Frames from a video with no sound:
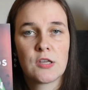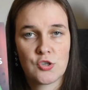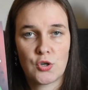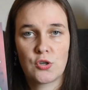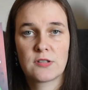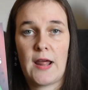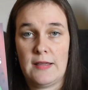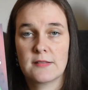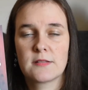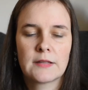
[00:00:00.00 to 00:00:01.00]
enjoyed
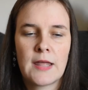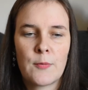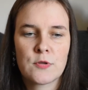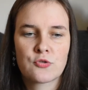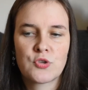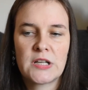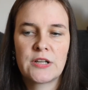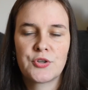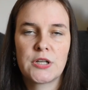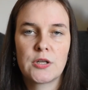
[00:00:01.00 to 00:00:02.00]
that. That was really,
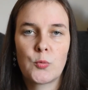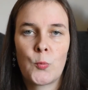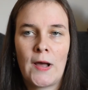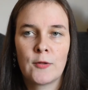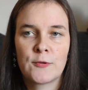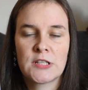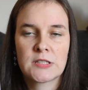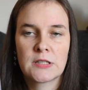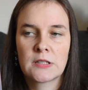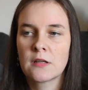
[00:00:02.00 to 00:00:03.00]
really well
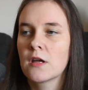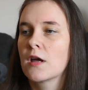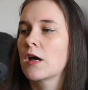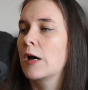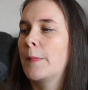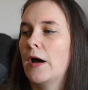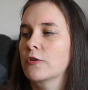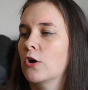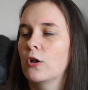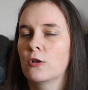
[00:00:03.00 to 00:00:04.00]
written
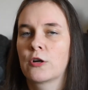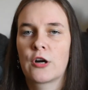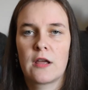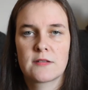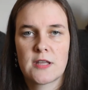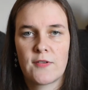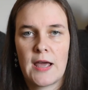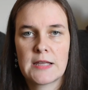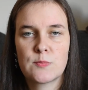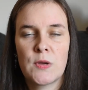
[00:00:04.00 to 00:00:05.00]
about all her 7
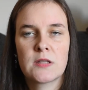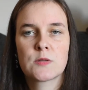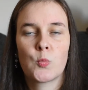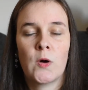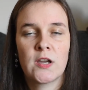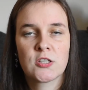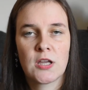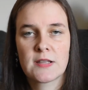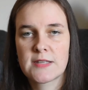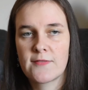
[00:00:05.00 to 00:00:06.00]
husbands, why she
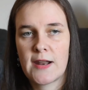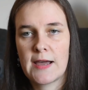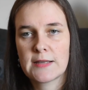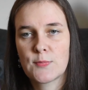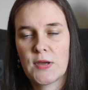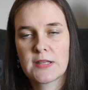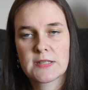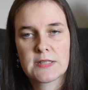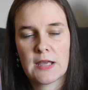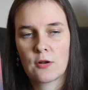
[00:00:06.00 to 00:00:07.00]
had 7
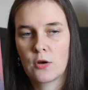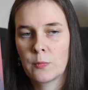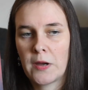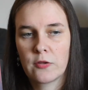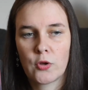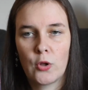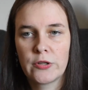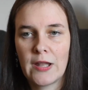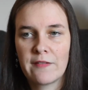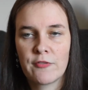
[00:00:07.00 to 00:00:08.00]
husbands, and about all the
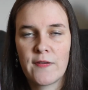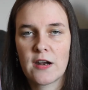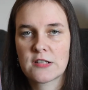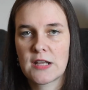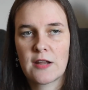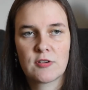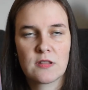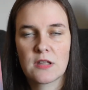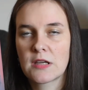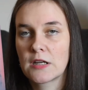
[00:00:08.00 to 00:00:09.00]
love affairs and
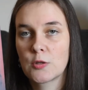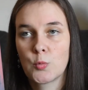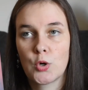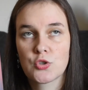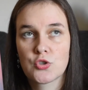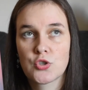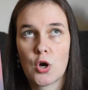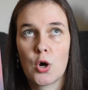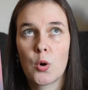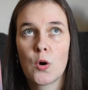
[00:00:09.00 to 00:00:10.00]
everything, and it was
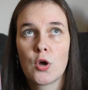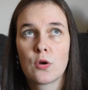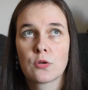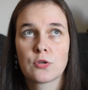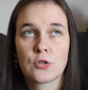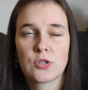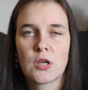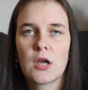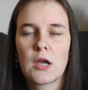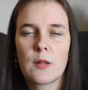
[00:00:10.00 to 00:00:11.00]
so good.
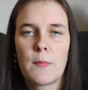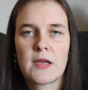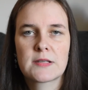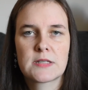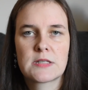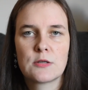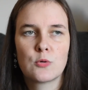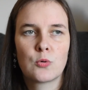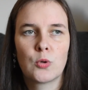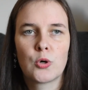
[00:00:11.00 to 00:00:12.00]
It makes
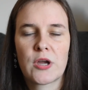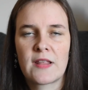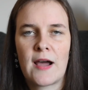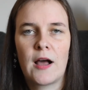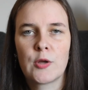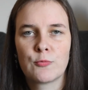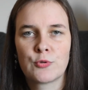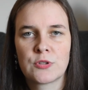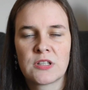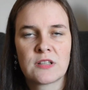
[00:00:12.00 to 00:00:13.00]
you look at
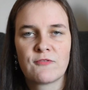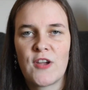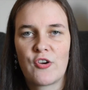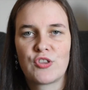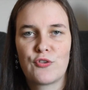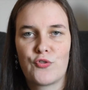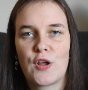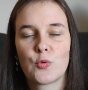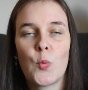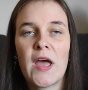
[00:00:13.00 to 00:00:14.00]
Hollywood in a very
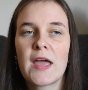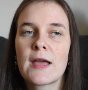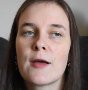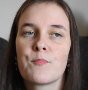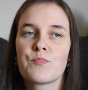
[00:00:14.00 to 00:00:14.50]
different way,